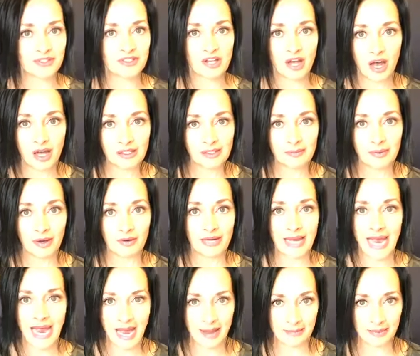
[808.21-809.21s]
it's all about
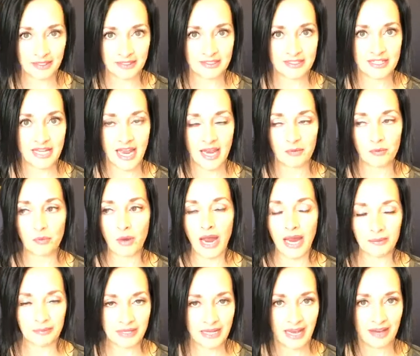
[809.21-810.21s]
habits and
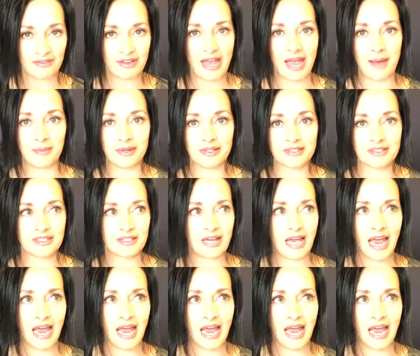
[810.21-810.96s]
why we have habits,